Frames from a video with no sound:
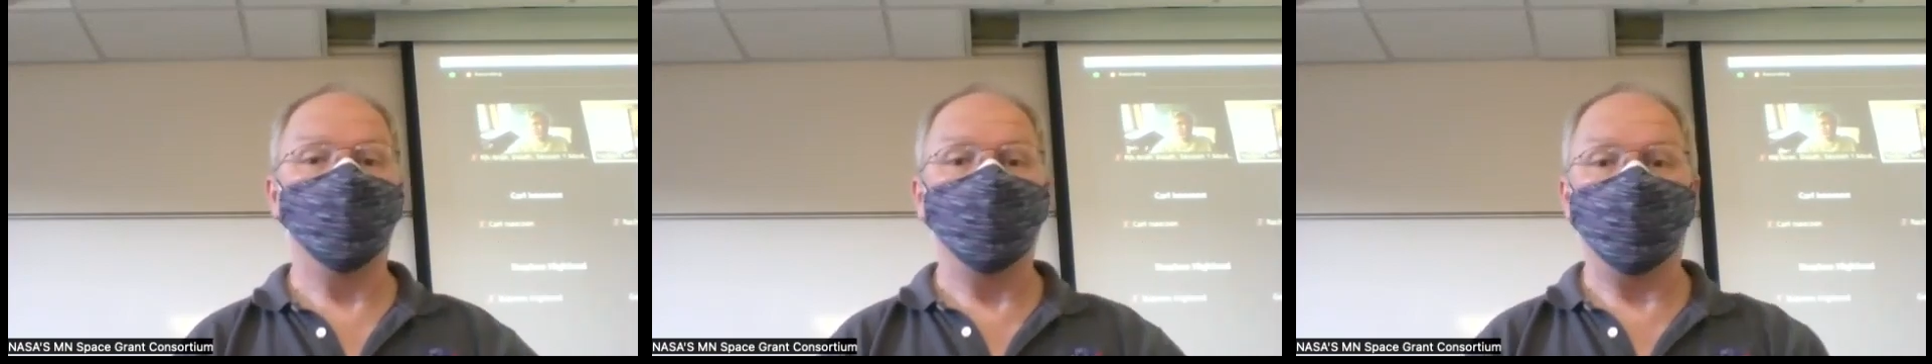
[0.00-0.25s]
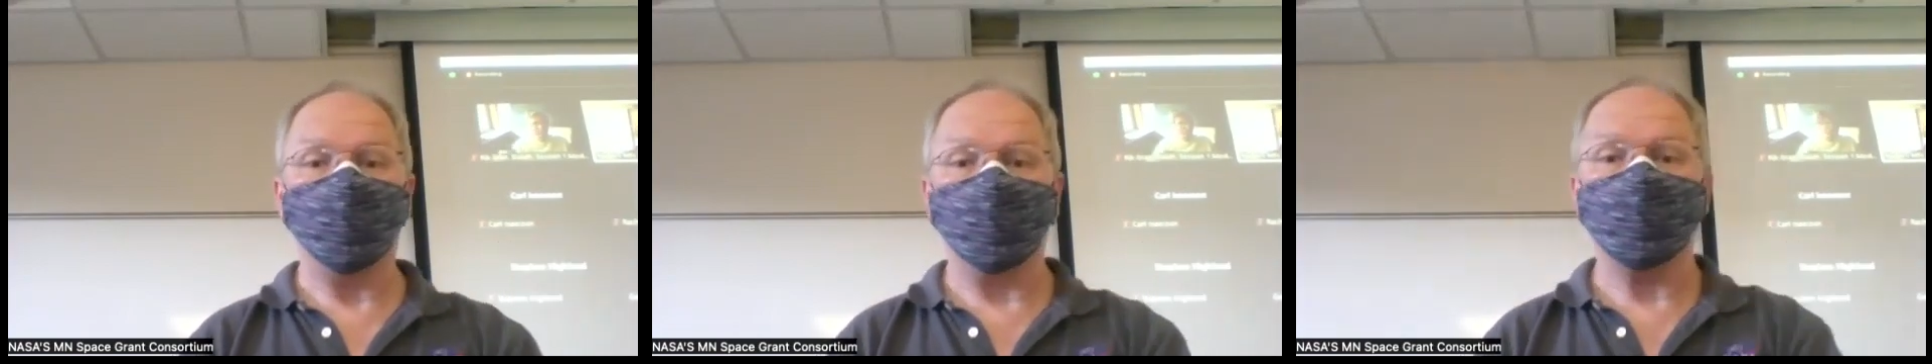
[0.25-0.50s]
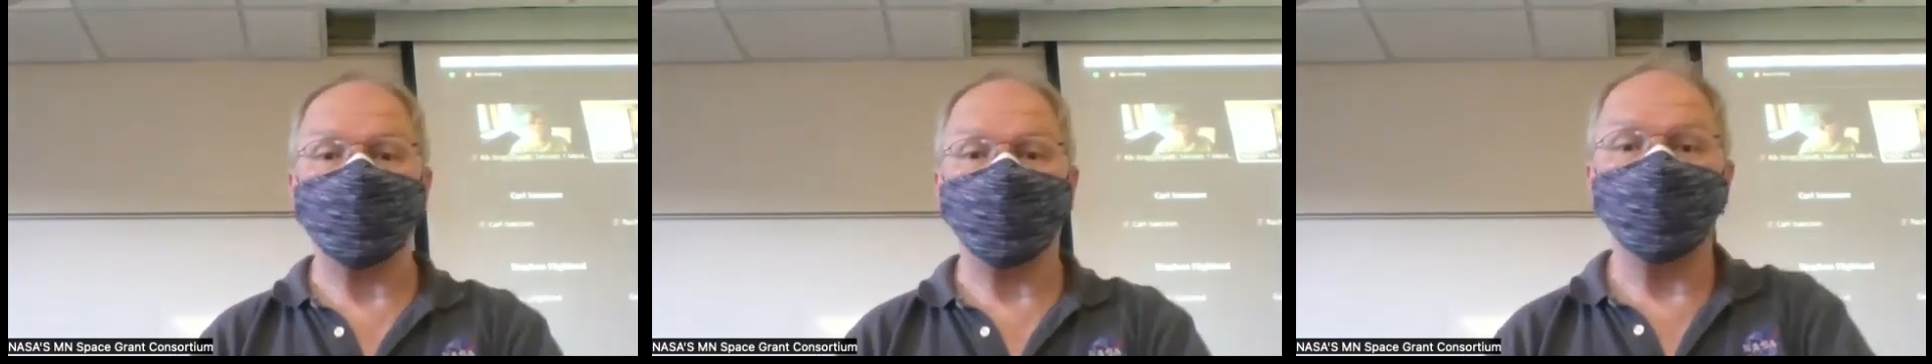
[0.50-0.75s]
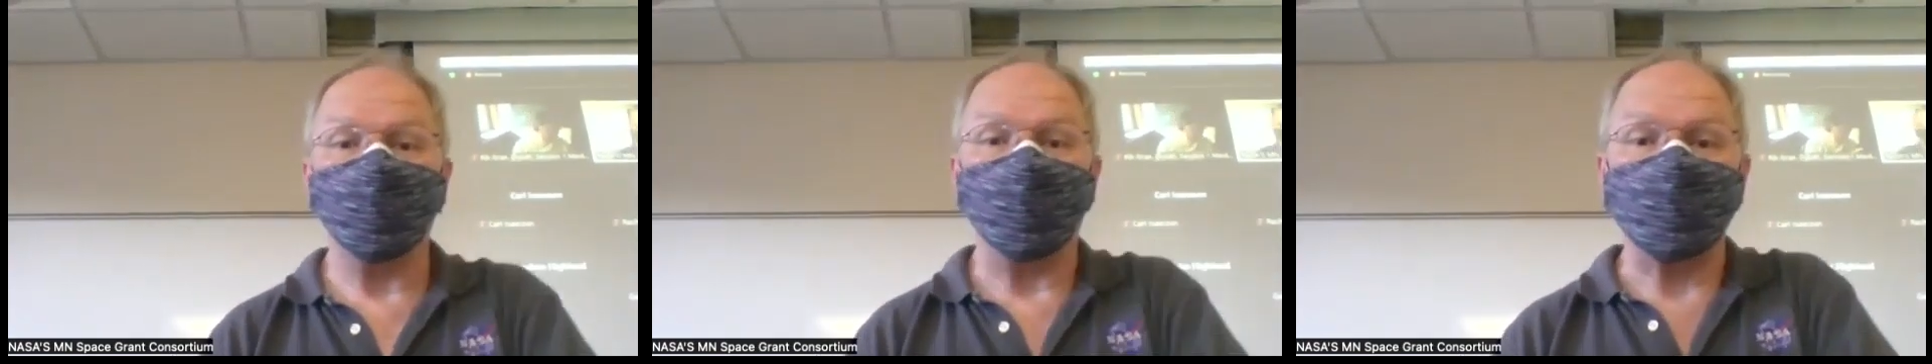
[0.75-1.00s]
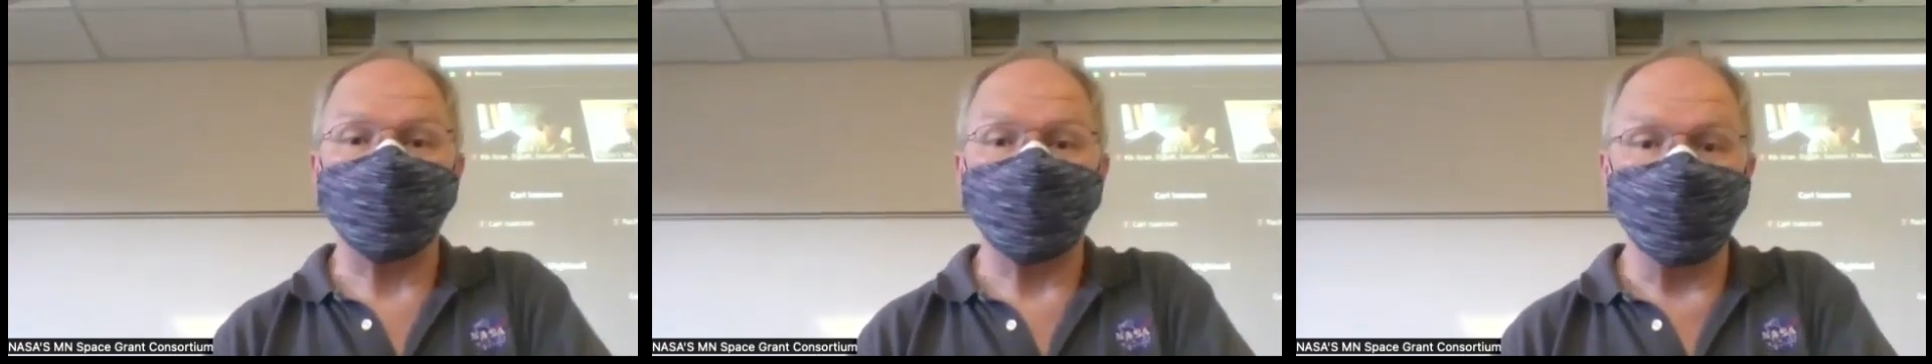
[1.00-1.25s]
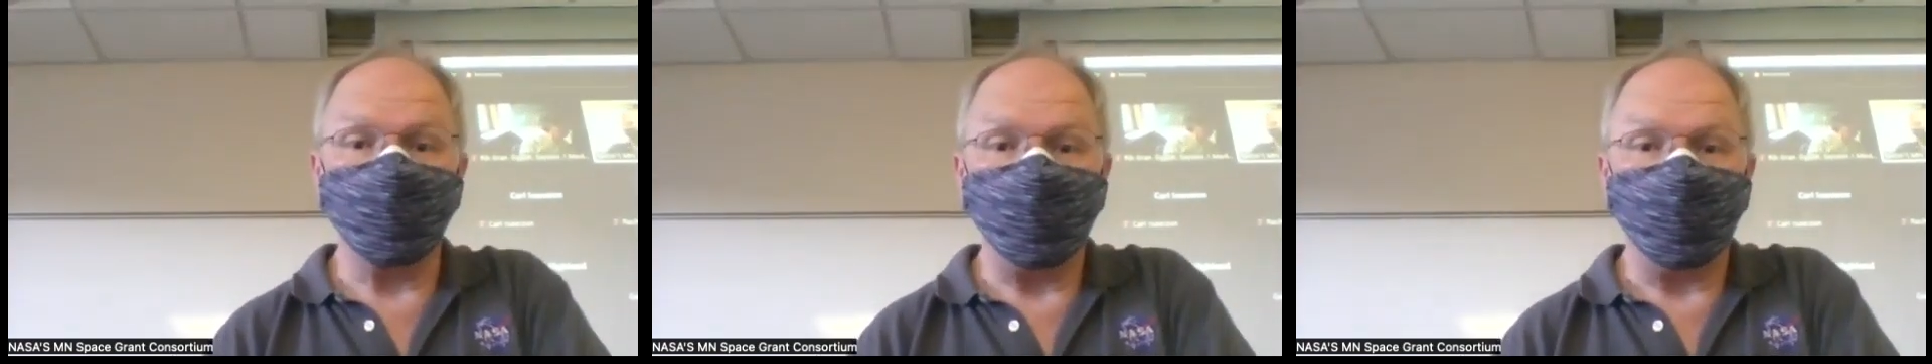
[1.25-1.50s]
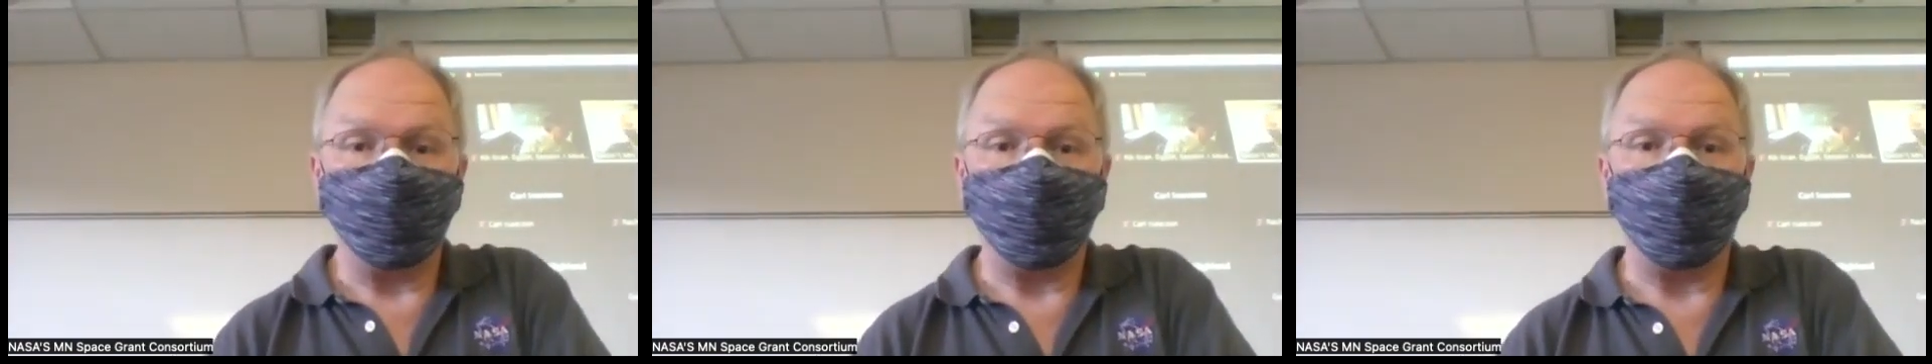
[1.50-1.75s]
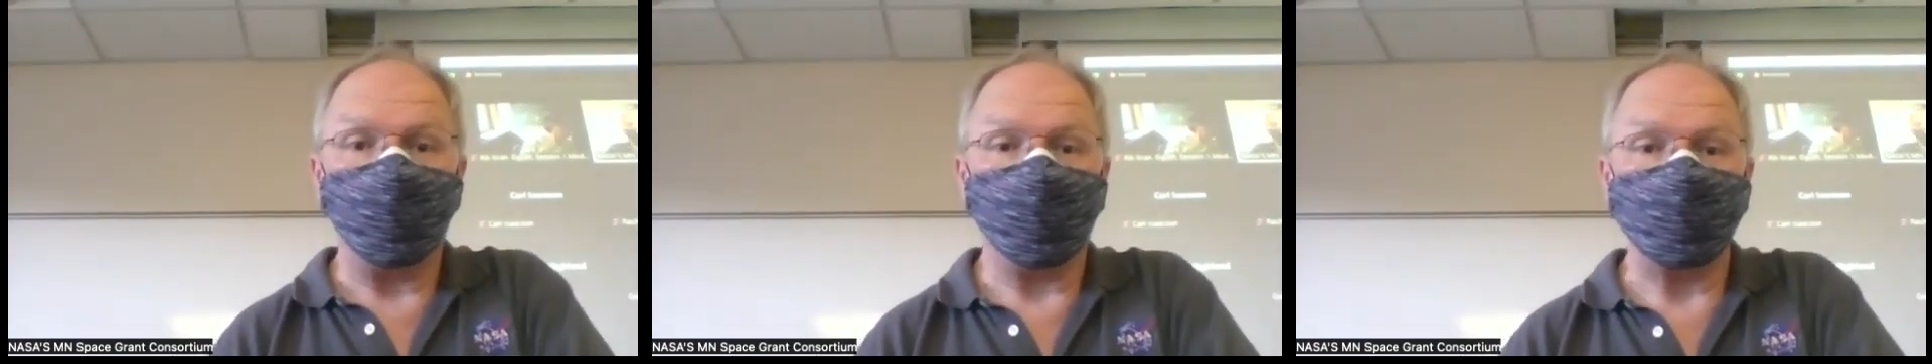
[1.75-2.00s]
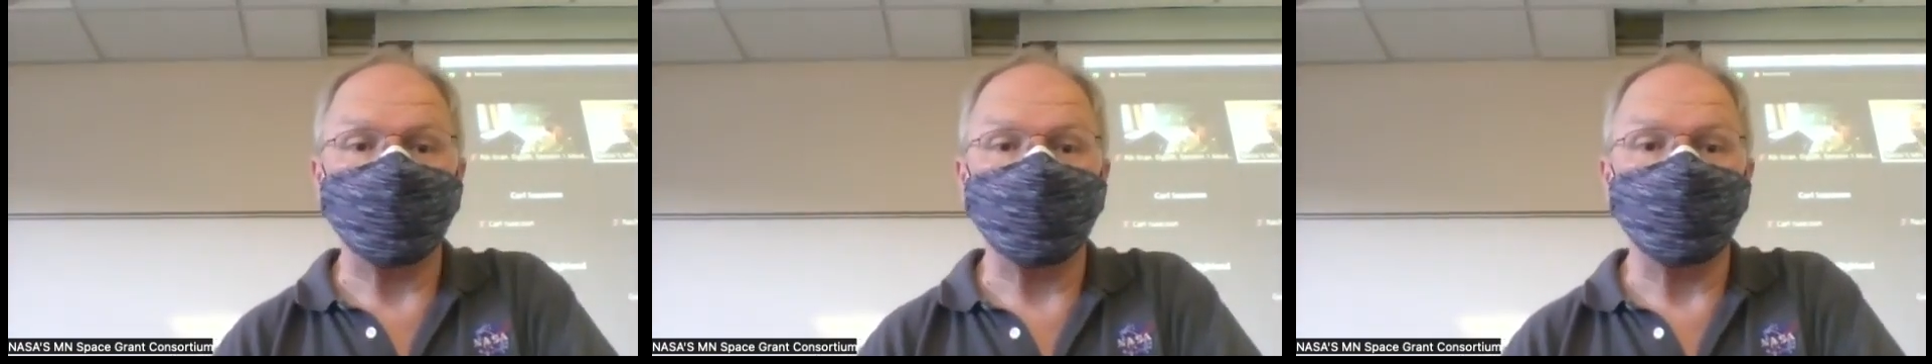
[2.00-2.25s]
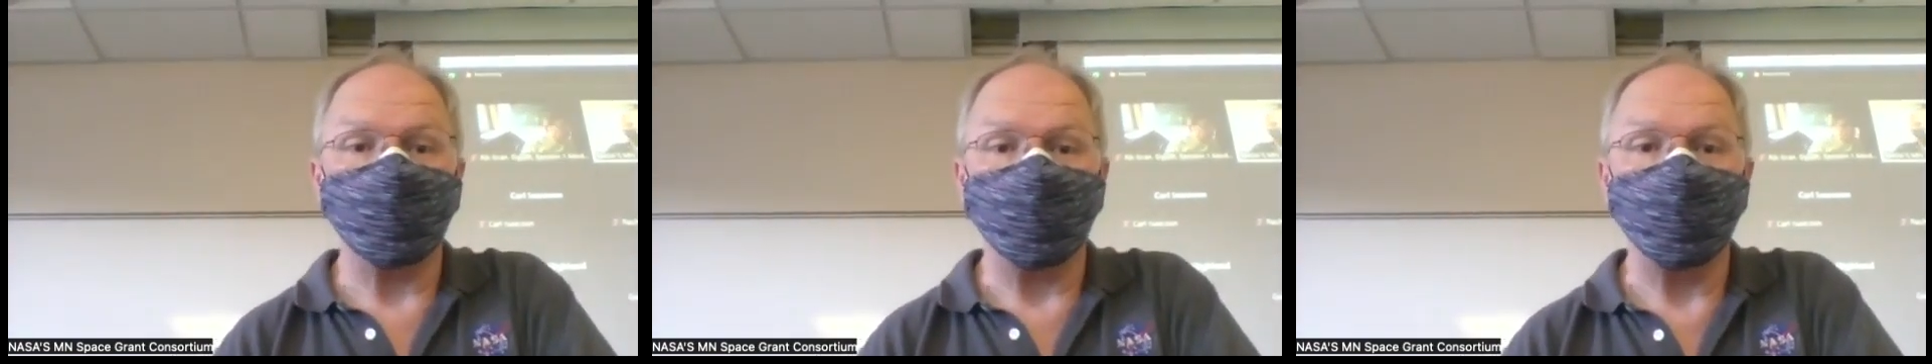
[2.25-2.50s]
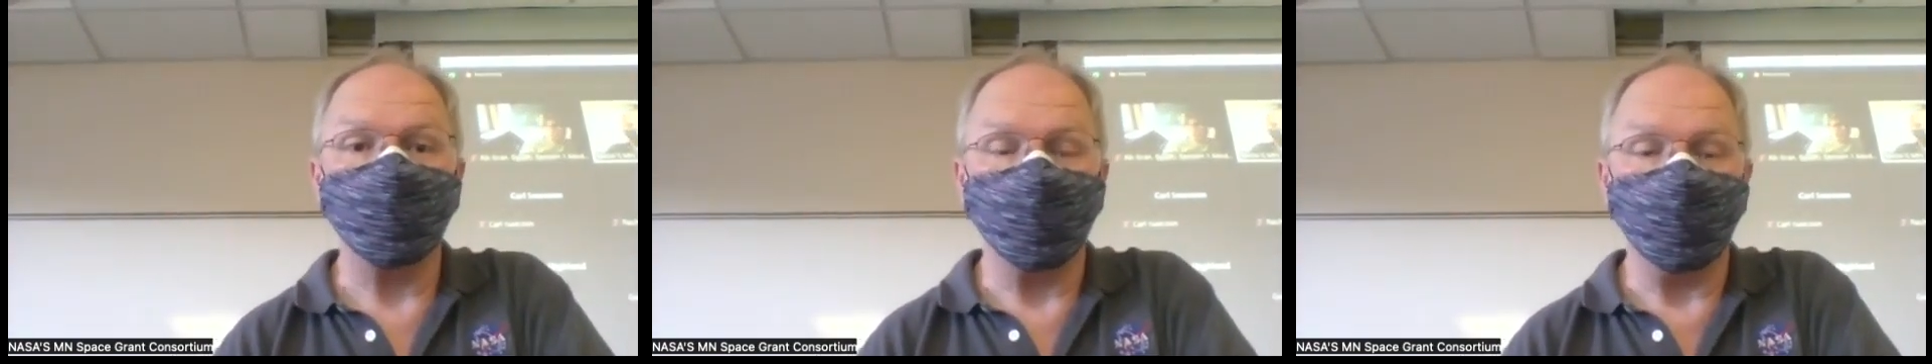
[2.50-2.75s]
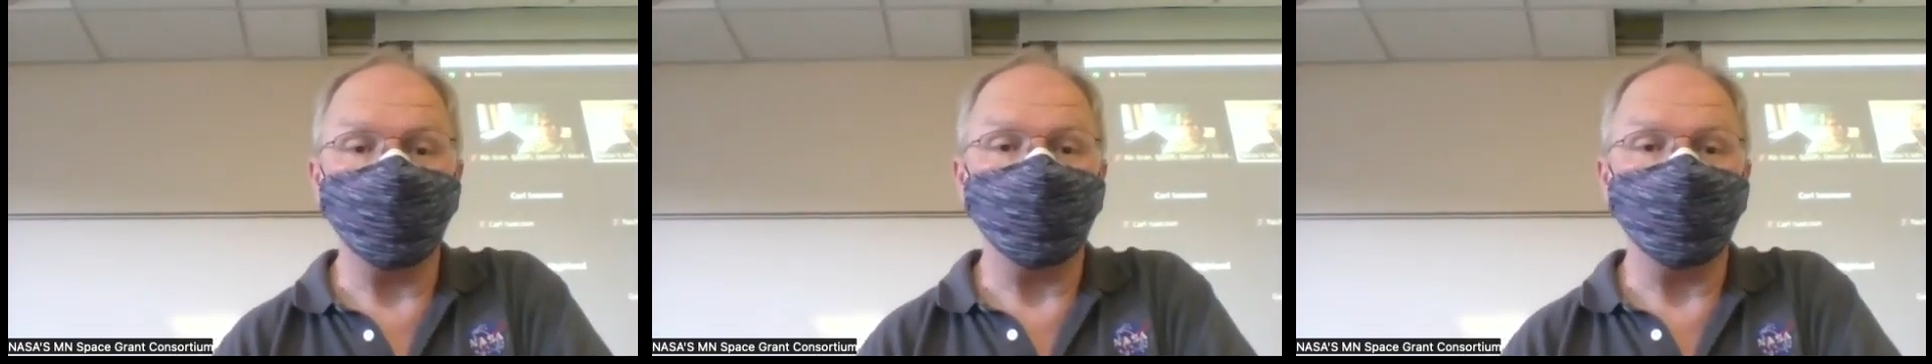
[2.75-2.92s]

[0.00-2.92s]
And for those of you on Zoom, this is the main room,